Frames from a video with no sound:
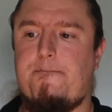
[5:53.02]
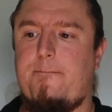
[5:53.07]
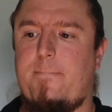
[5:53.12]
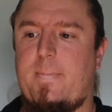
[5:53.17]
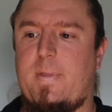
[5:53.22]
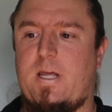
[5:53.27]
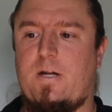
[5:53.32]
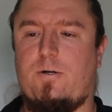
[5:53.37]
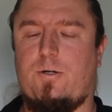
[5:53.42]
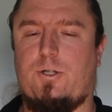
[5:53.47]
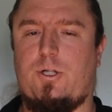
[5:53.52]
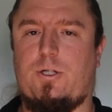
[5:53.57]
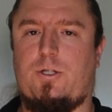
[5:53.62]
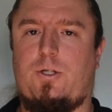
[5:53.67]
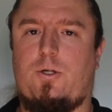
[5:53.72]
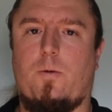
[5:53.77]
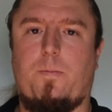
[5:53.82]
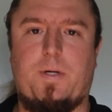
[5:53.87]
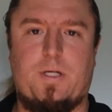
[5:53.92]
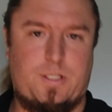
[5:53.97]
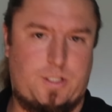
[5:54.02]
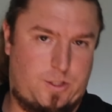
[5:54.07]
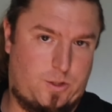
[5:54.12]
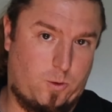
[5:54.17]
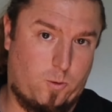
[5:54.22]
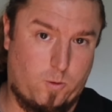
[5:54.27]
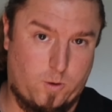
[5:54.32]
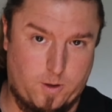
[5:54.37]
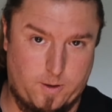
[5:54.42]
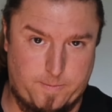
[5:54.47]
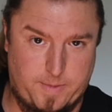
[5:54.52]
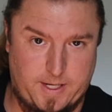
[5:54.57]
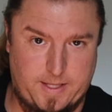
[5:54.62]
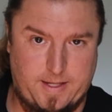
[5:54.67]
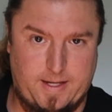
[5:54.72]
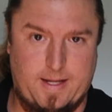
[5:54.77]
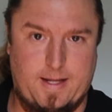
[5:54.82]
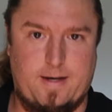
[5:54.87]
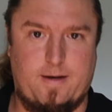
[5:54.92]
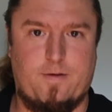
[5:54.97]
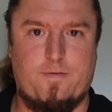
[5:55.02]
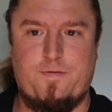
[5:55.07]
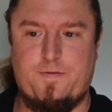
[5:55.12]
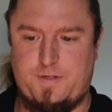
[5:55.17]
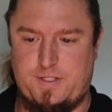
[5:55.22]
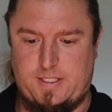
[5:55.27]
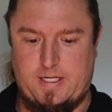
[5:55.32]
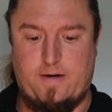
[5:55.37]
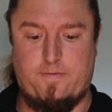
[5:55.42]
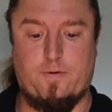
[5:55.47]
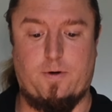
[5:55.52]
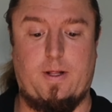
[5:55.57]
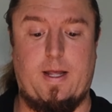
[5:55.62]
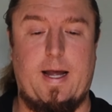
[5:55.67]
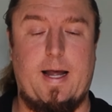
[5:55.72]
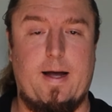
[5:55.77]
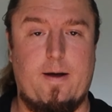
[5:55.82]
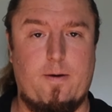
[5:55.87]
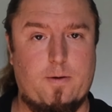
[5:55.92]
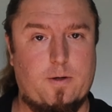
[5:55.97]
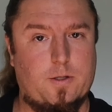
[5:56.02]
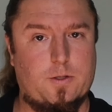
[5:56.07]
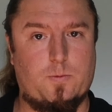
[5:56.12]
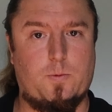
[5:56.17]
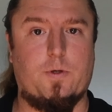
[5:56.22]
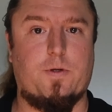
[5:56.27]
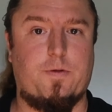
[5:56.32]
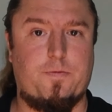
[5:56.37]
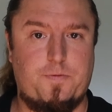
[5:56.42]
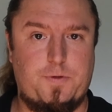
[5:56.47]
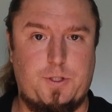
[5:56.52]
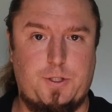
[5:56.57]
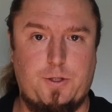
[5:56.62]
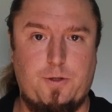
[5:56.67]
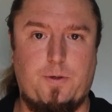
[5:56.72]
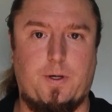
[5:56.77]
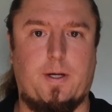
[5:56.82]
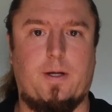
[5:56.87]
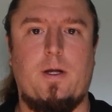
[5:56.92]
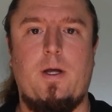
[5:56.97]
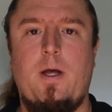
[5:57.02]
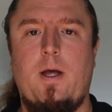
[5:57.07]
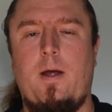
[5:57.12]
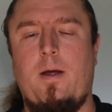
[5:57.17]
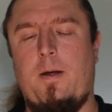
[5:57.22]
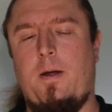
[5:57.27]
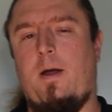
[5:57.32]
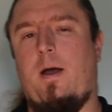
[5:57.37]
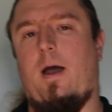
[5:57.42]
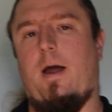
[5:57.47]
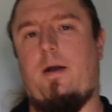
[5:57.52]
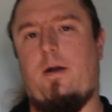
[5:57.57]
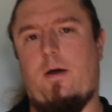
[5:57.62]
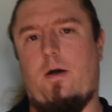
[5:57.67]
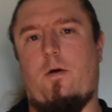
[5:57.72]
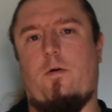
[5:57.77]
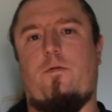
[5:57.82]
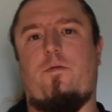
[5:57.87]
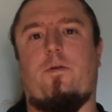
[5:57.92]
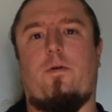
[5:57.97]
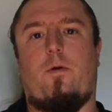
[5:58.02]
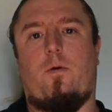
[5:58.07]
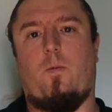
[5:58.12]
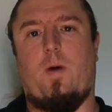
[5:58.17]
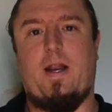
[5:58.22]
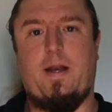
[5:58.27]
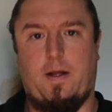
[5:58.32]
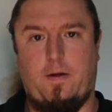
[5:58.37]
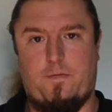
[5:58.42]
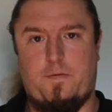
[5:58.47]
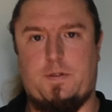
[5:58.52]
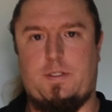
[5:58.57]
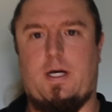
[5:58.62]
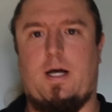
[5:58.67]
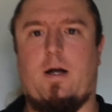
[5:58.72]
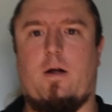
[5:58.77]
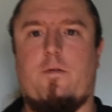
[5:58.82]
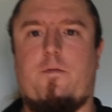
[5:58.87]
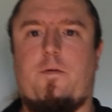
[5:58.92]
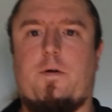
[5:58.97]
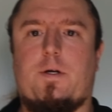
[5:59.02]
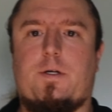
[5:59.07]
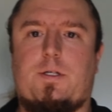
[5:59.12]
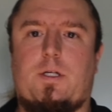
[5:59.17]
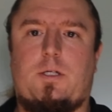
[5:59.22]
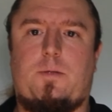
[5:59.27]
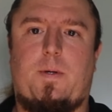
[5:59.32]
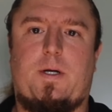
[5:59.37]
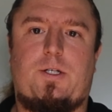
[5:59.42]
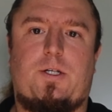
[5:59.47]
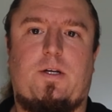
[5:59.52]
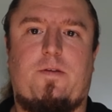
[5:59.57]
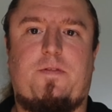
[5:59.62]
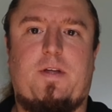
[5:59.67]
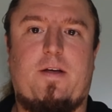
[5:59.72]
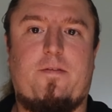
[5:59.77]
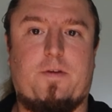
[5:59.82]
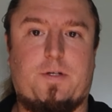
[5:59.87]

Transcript: You'll be sore by the end of several hours worth of shooting. I know for wedding photographers, especially if they have a